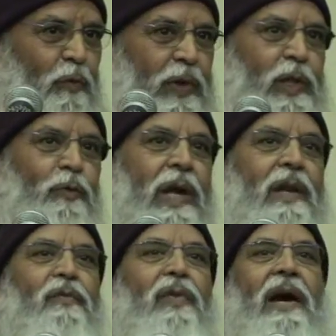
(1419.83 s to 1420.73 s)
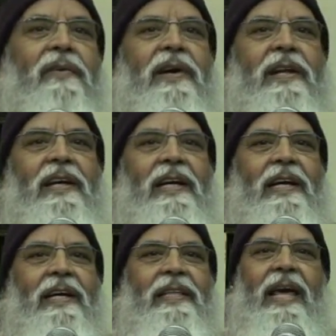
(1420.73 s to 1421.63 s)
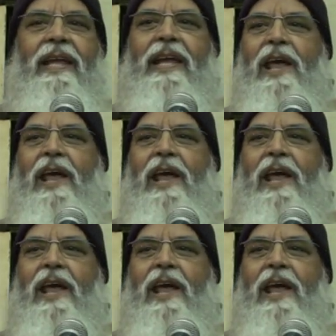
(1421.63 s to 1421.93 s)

With one flower, there